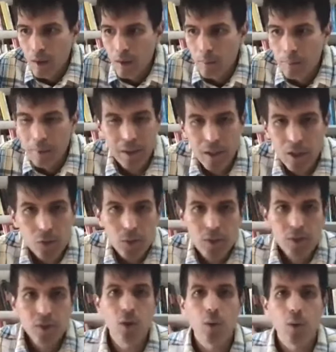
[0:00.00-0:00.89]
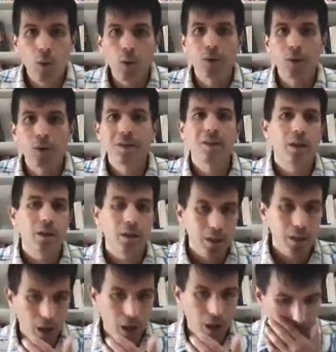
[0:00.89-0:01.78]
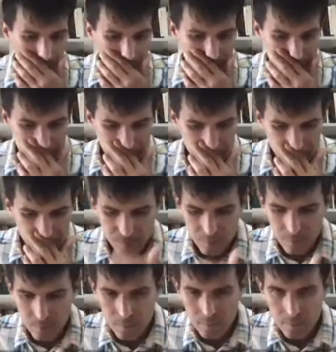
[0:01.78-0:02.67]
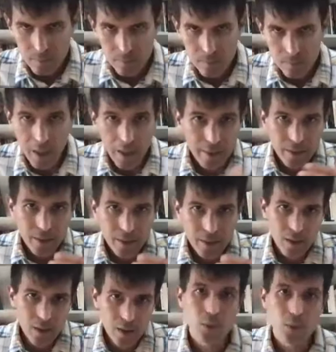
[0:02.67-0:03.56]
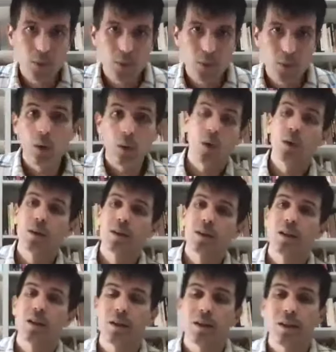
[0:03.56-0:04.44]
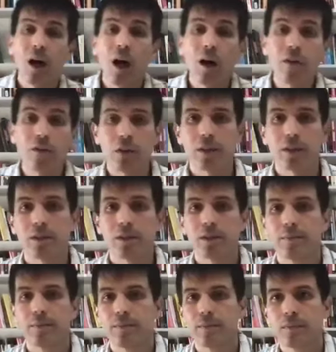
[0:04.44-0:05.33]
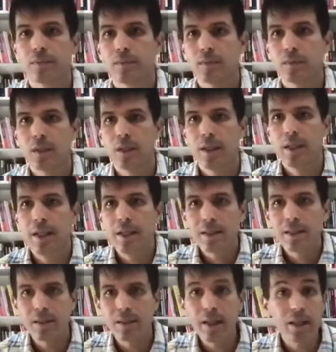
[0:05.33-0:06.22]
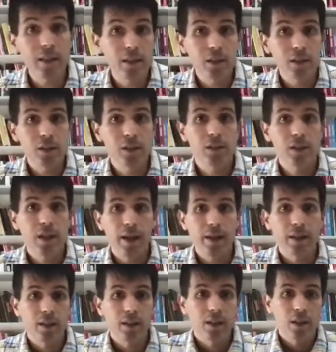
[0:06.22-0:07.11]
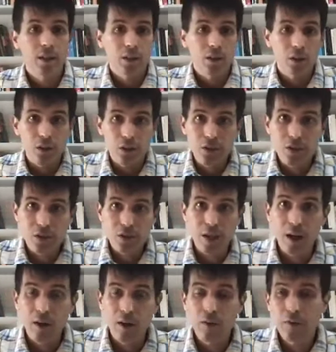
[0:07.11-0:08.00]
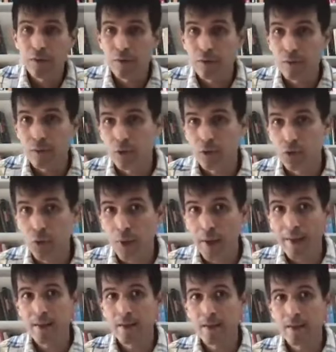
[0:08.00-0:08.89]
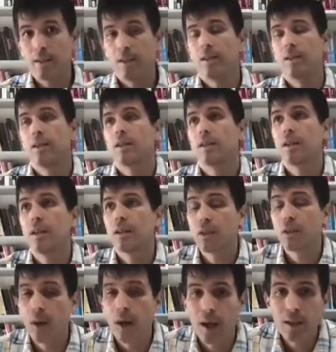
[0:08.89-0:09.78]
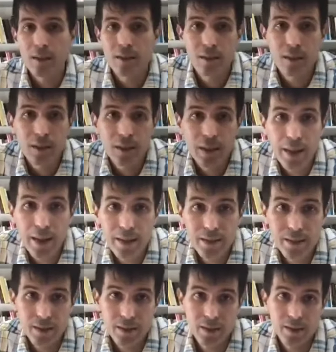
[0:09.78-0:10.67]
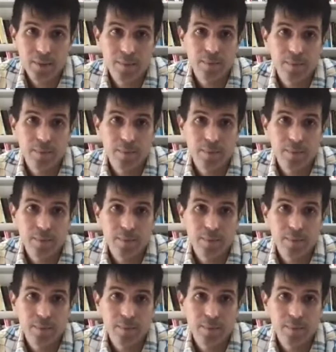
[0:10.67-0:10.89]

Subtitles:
But this was no ordinary novel, and this was no ordinary novelist. Sagers had herself transited across the Atlantic.